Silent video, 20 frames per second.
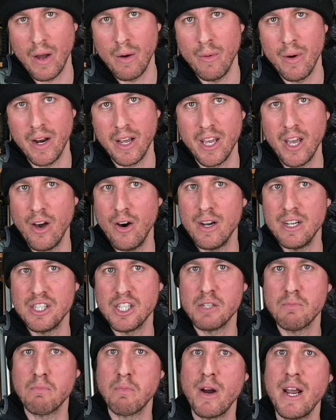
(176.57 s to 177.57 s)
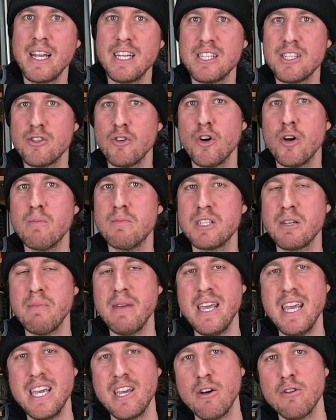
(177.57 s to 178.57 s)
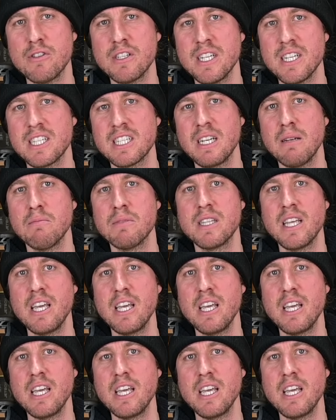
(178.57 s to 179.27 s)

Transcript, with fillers: want to go? And just brainstorm some ecosystems that